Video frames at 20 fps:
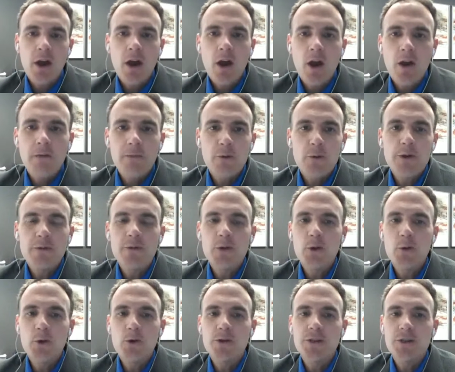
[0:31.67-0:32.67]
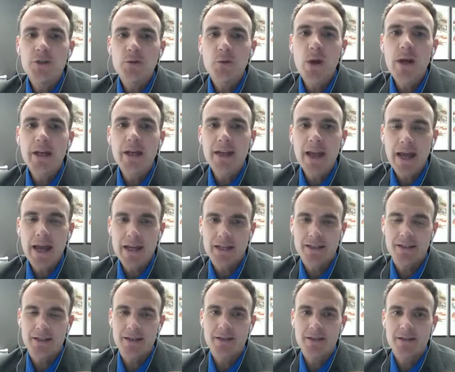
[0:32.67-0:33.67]
offering viewers direct
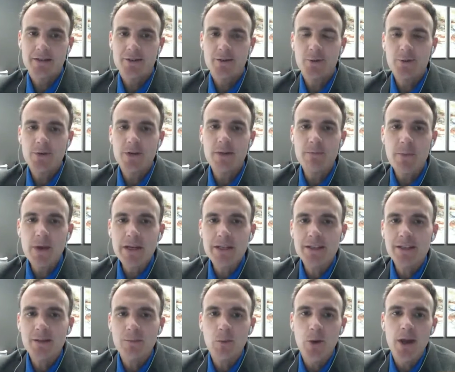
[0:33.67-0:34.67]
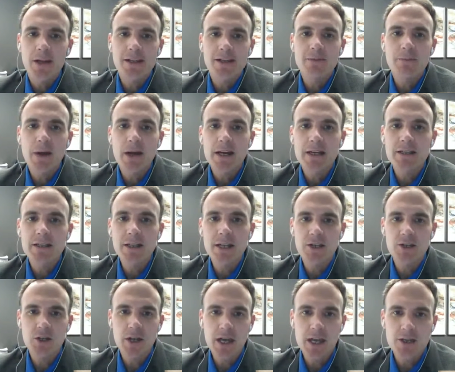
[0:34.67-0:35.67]
access to the best and brightest minds in
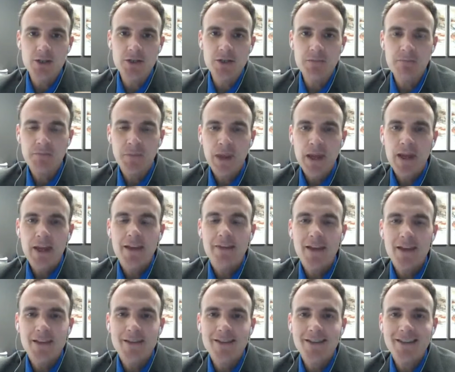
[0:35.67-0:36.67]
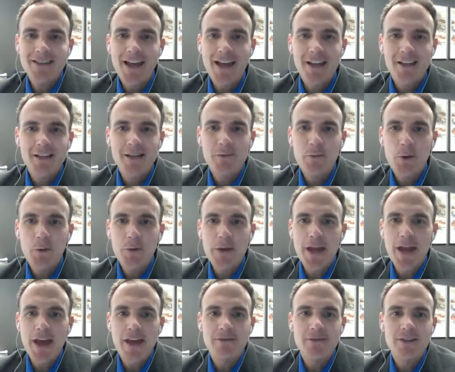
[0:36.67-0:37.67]
education, and that's exactly what we
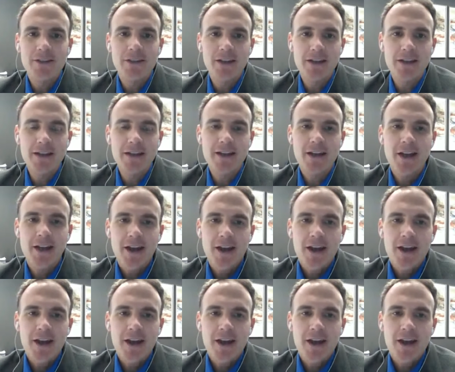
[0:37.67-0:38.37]
have today.